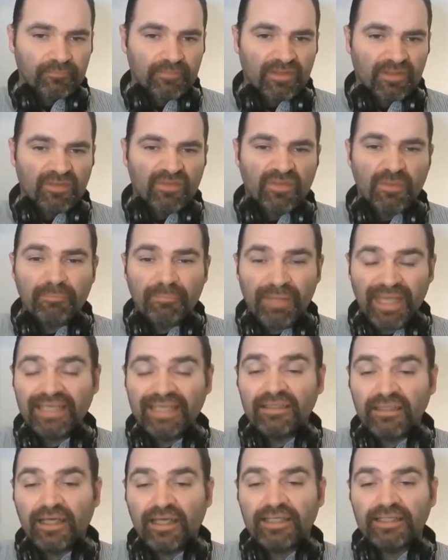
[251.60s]
main
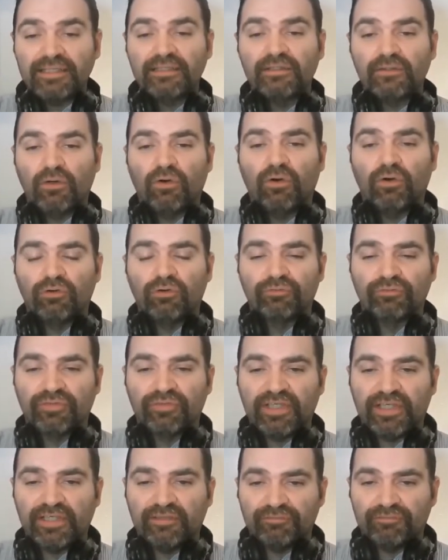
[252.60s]
line of
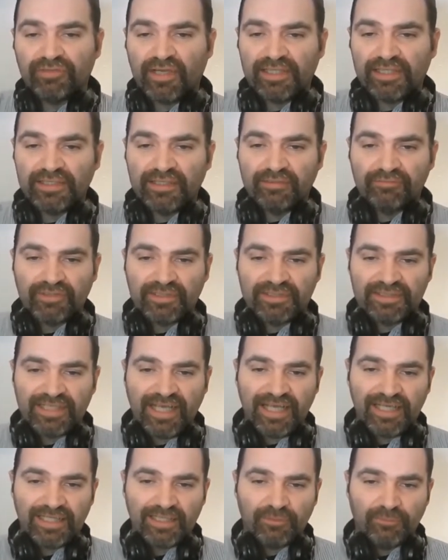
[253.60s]
the fried liver
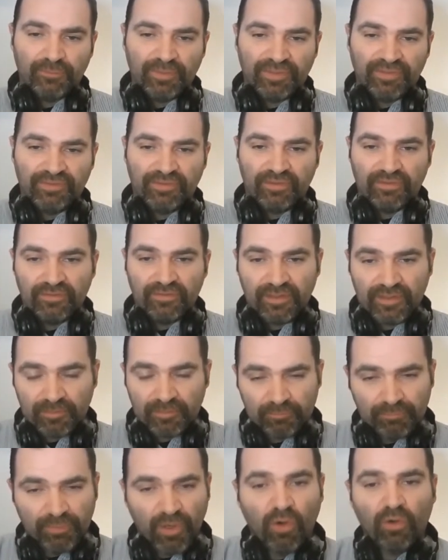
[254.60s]
attack with the
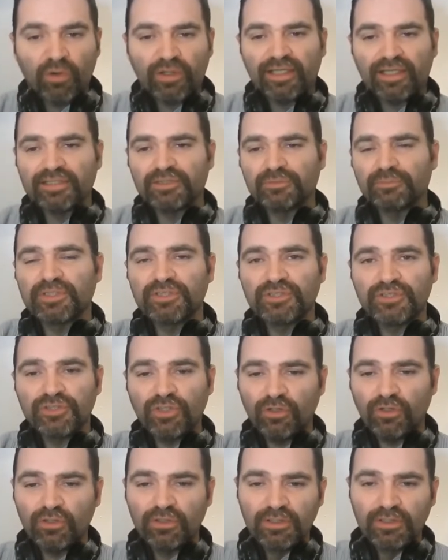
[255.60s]
block as we
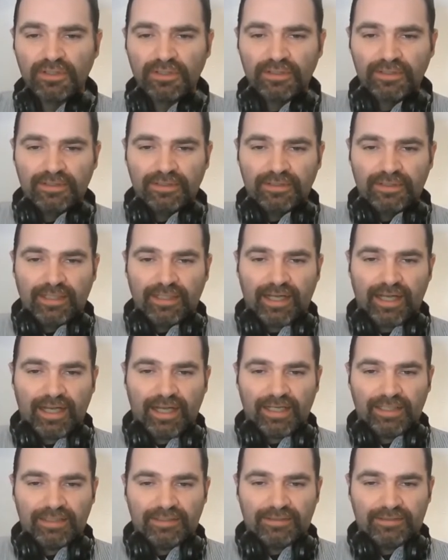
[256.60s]
saw,
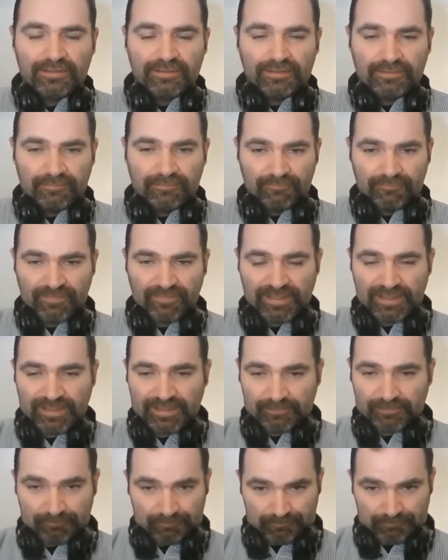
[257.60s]
and the
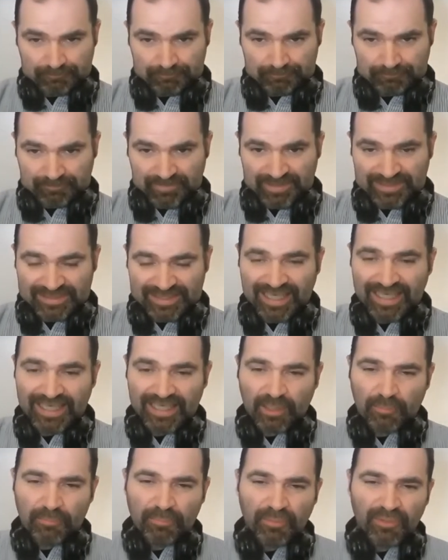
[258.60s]

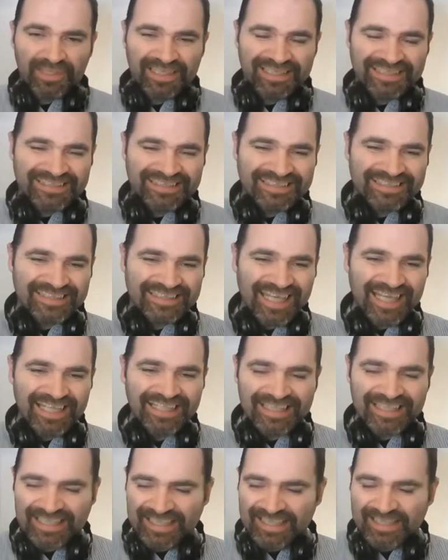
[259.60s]
take, but instead
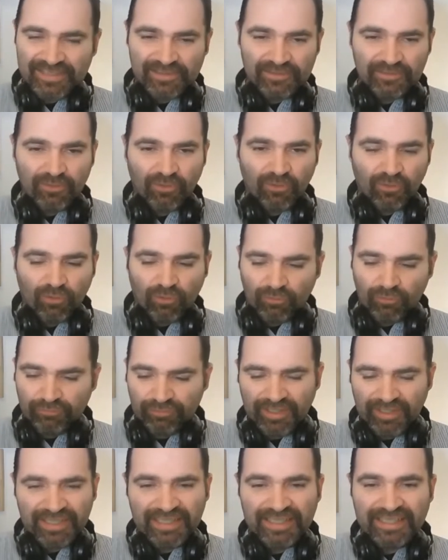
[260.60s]
here of
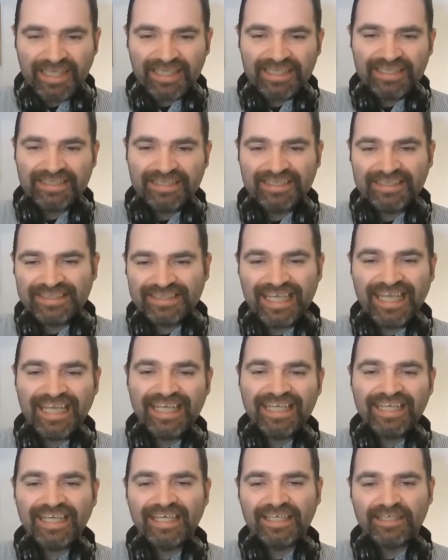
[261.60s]
knight
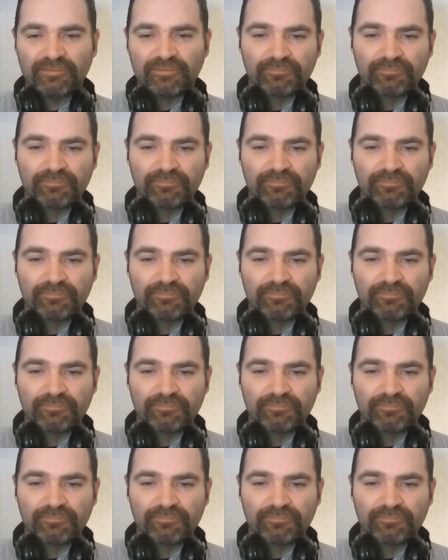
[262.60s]
taking